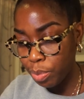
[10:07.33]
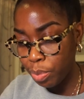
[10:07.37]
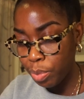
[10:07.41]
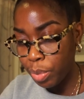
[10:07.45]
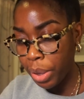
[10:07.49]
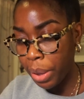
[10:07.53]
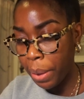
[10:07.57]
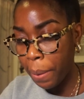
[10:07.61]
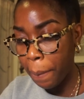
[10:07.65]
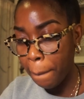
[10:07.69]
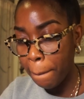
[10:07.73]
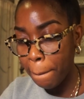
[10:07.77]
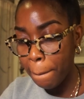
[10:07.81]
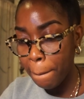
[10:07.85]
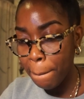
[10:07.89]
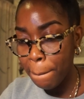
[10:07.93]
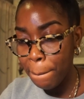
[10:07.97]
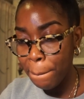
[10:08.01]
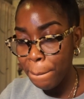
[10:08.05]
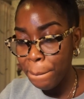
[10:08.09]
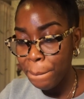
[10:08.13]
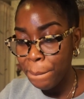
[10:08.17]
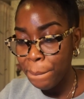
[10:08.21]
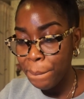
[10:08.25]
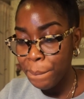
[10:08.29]
But
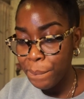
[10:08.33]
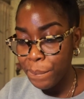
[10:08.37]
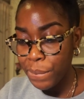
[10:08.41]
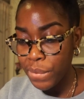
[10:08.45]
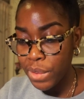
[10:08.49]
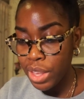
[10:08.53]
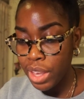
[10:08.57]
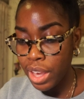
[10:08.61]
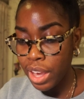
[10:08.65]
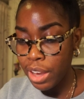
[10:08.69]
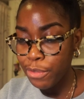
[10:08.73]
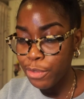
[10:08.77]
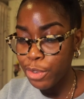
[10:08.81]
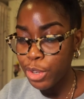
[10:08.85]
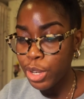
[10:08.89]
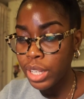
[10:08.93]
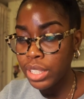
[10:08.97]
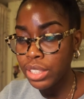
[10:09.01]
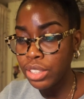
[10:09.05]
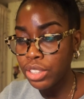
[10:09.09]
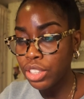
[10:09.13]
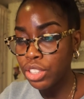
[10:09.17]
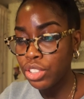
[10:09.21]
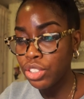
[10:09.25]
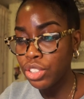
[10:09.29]
yeah, if you
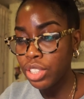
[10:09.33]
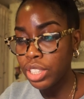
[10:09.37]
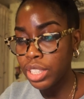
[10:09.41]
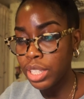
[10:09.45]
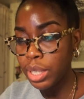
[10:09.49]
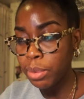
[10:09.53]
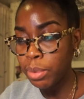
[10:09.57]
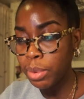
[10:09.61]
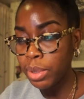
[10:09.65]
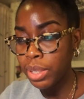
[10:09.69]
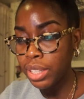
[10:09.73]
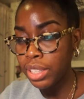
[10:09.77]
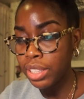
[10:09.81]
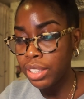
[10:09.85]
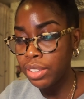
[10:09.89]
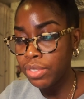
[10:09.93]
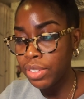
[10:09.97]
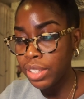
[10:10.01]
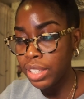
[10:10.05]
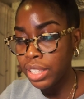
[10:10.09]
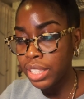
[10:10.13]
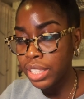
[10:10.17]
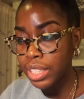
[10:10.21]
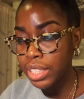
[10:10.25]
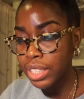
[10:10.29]
guys are interested, I'm going to leave
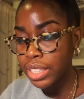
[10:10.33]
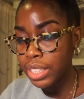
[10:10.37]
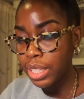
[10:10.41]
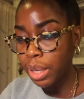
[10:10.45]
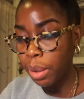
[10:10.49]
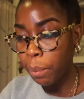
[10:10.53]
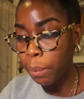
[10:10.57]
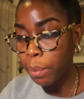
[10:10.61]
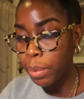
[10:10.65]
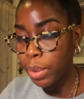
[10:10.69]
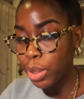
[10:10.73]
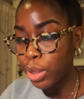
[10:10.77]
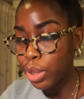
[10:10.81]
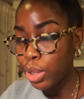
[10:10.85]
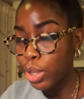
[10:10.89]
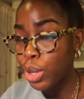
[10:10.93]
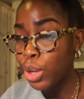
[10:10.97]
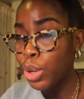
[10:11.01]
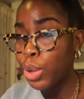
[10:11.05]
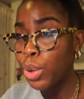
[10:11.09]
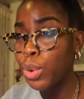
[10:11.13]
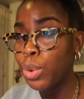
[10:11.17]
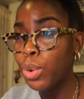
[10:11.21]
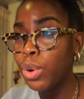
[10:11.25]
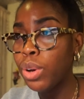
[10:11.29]
a link down
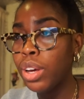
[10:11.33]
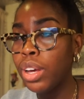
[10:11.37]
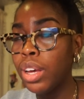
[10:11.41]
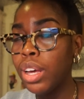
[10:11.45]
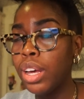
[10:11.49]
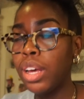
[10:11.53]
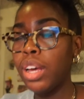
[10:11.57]
below.